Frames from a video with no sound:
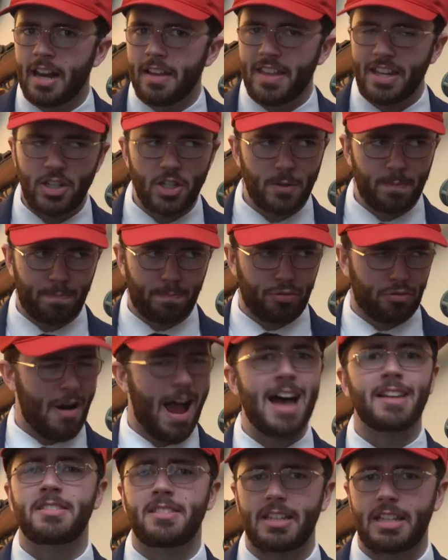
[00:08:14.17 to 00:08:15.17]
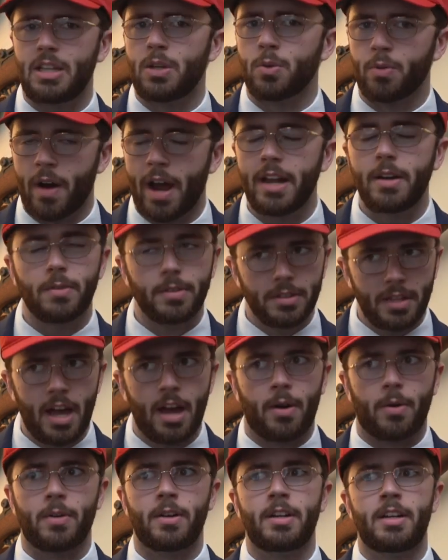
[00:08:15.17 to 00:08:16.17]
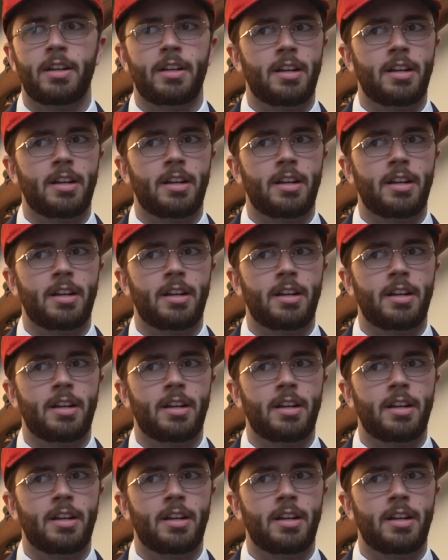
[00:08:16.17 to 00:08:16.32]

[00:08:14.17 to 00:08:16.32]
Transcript: They just prosecute, right? Well, no.